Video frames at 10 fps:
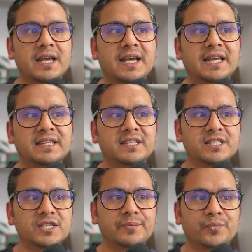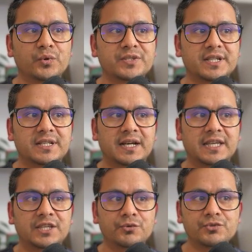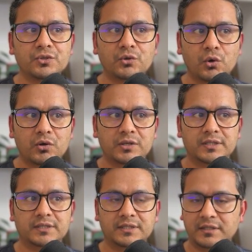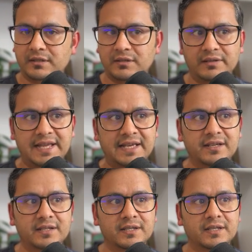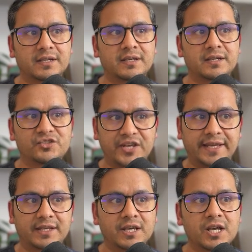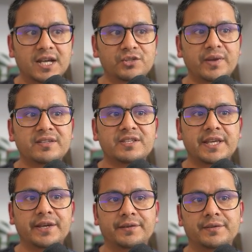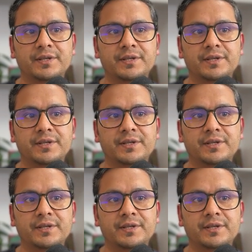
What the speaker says: And this is the project I use, Groq Langchain. As you can see here,